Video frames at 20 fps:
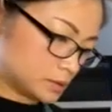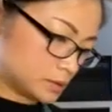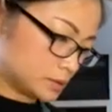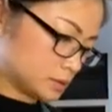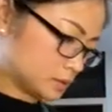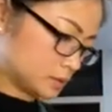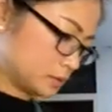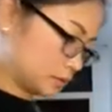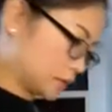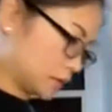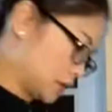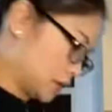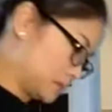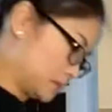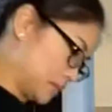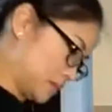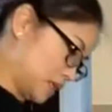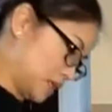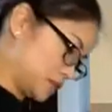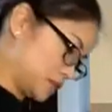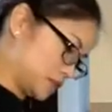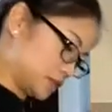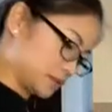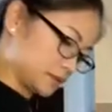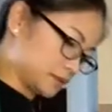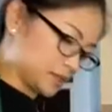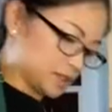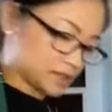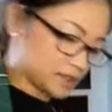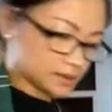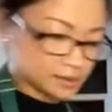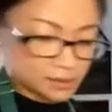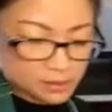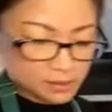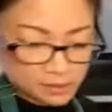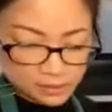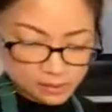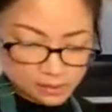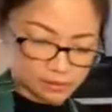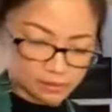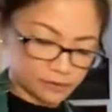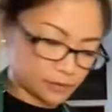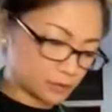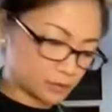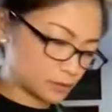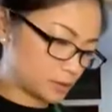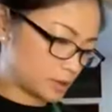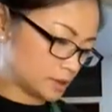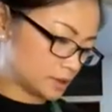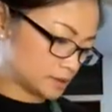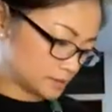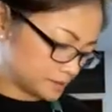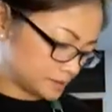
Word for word: we can measure it if you want.